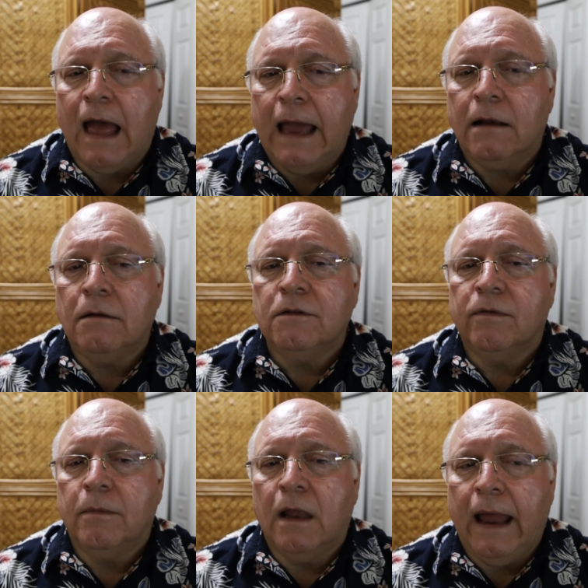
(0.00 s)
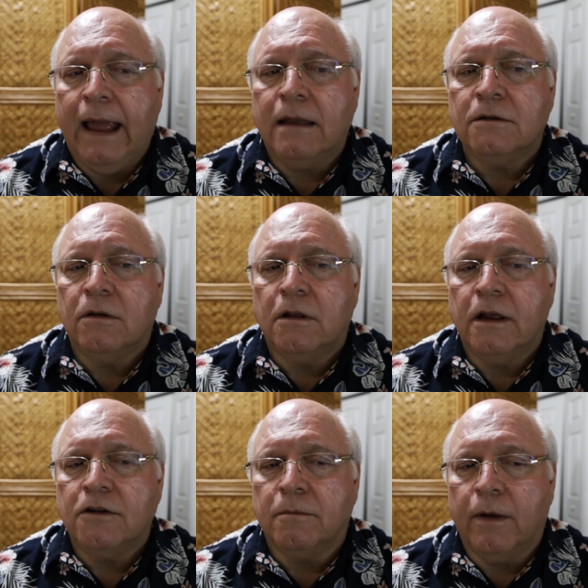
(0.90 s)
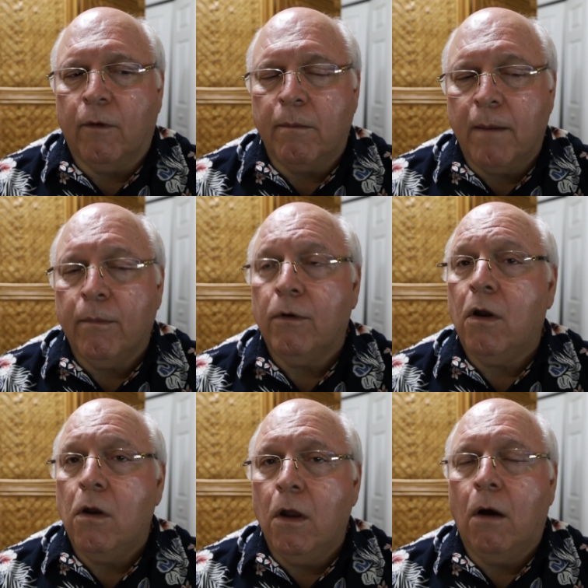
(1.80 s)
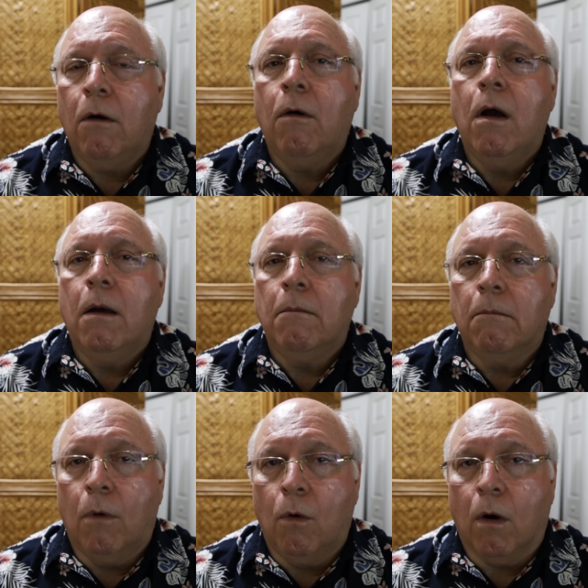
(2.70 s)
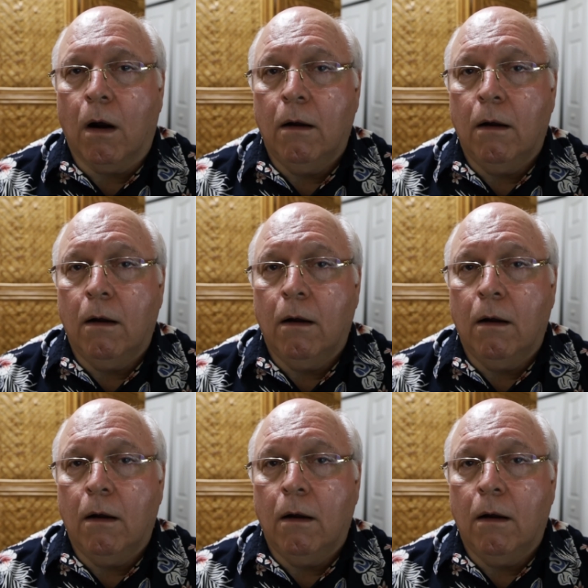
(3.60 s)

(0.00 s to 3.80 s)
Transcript: idols from the land so that they shall be remembered no more.